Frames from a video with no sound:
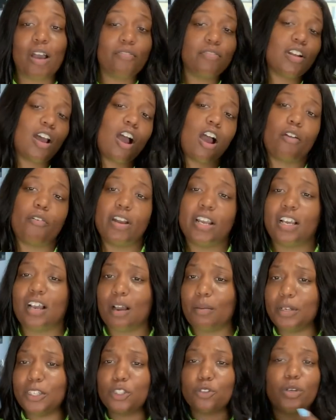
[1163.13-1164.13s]
have not already
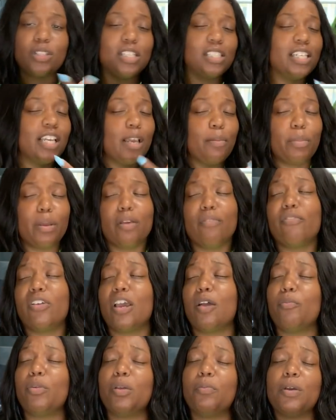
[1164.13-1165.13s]
come and joined the Tan Band family,